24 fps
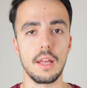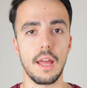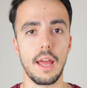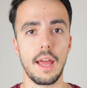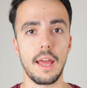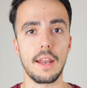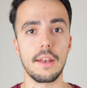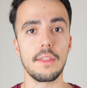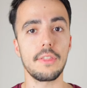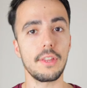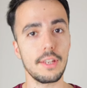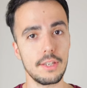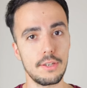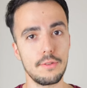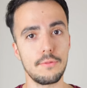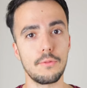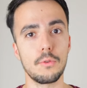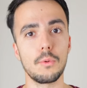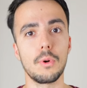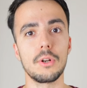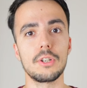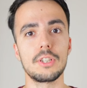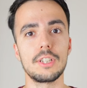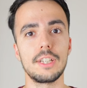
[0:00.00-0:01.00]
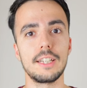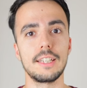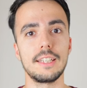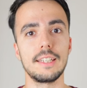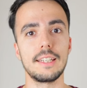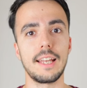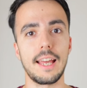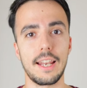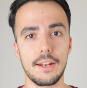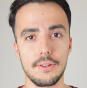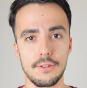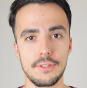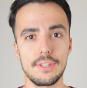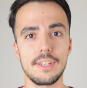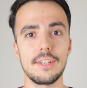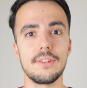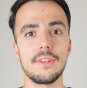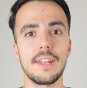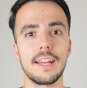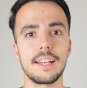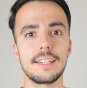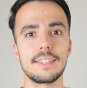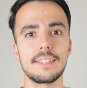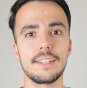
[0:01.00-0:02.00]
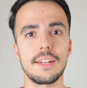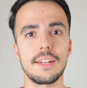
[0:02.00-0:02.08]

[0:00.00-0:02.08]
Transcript: And thank you for watching, and I'll see you next